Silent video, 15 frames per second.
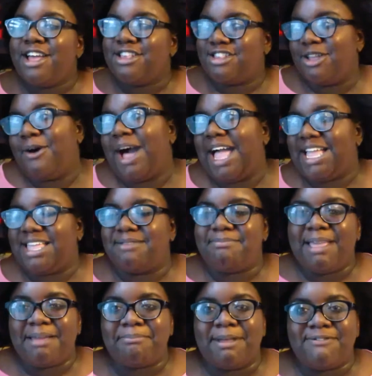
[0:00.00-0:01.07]
so I can
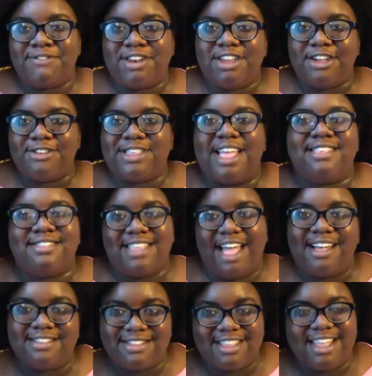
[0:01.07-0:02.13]
make my videos as
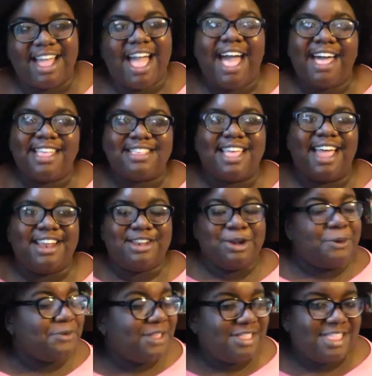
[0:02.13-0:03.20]
dazzling as I
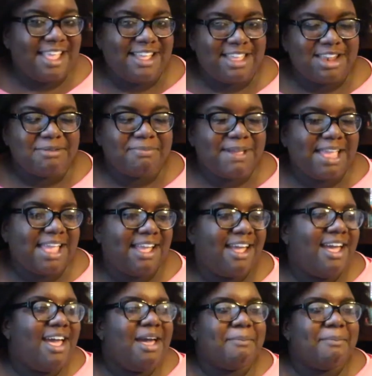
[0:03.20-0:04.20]
know that they can be.